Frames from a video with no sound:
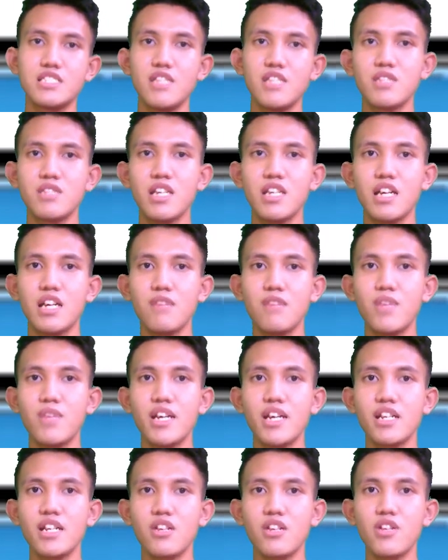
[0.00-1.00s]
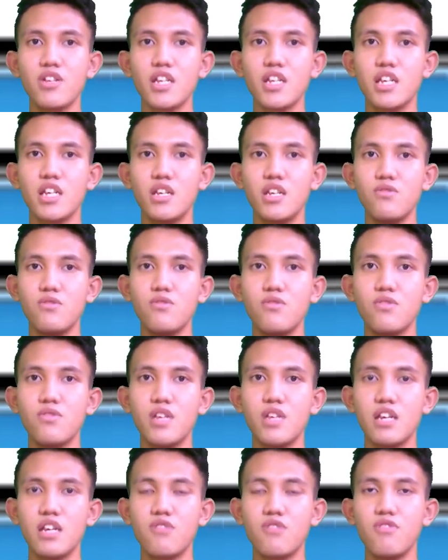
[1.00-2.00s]
And the same thing apply, not
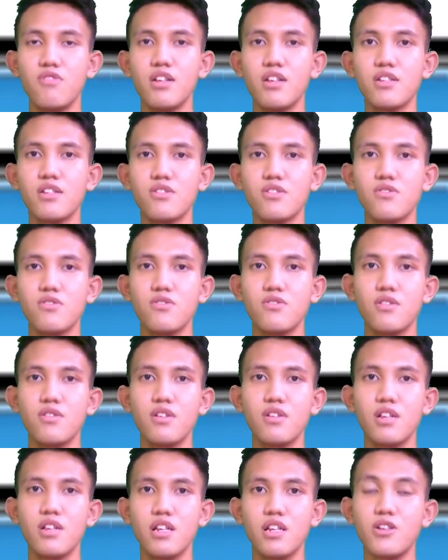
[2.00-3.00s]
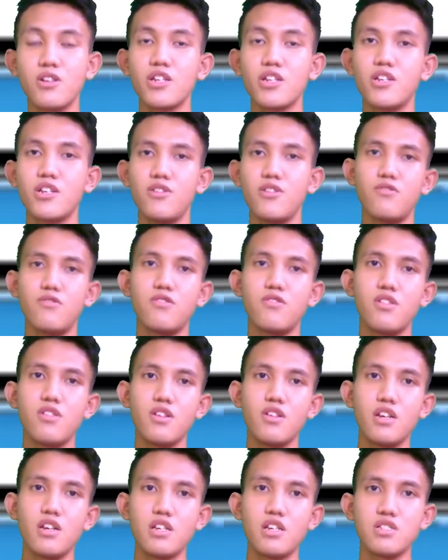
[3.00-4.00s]
Q equal to not
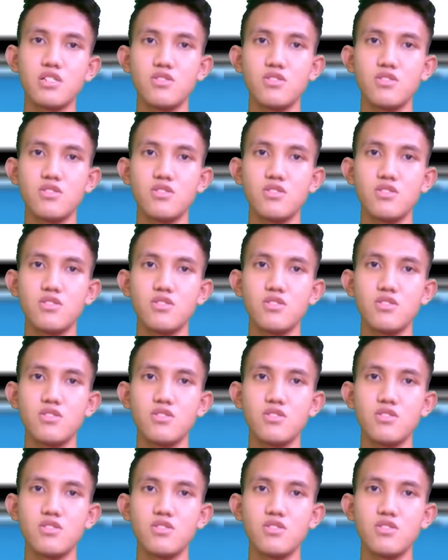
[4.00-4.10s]
Q.